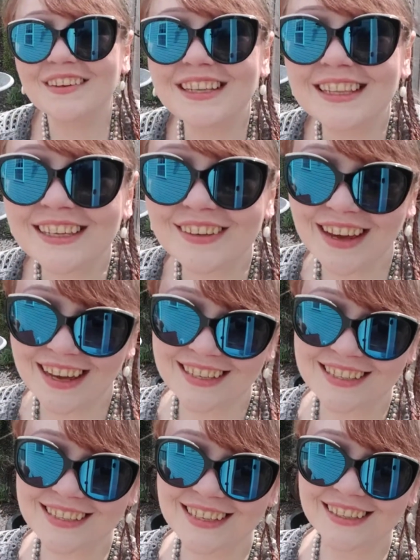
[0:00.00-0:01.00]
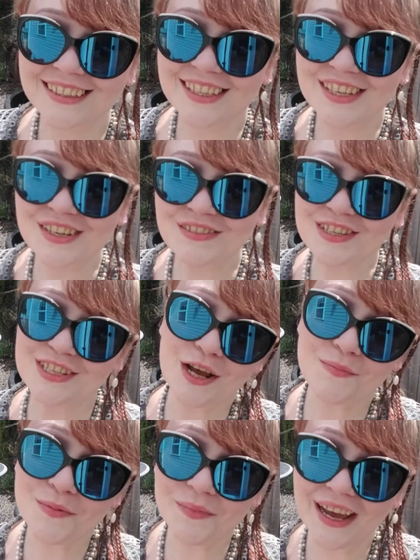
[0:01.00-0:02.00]
to thank you guys for
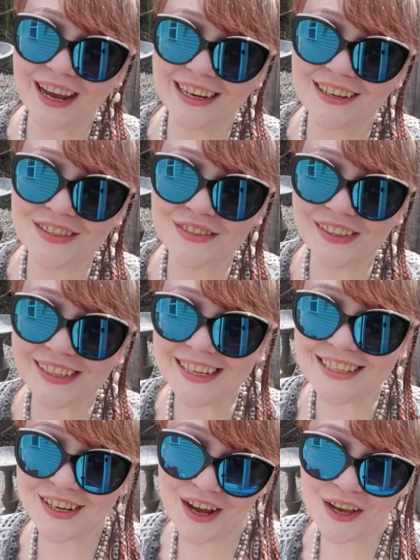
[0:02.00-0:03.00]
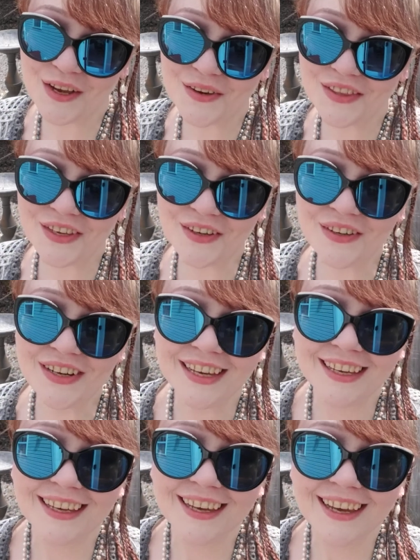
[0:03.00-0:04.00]
stopping by. It was really nice talking with you,
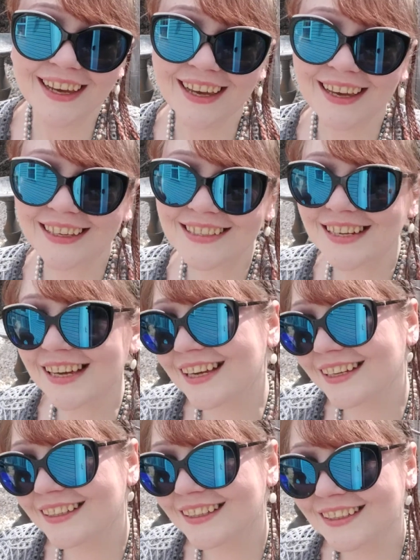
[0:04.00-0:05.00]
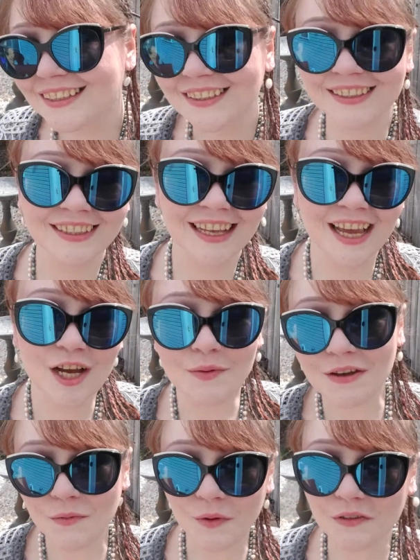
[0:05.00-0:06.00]
and I hope you
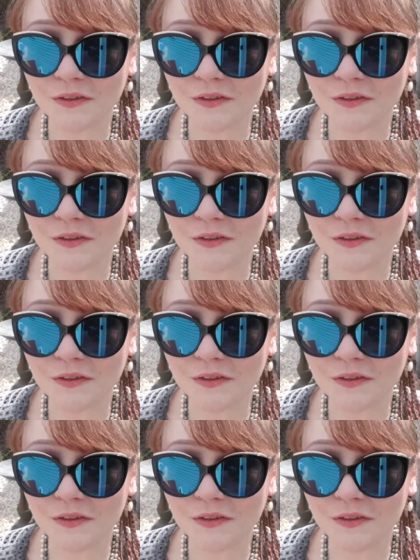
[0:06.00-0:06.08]
have a wonderful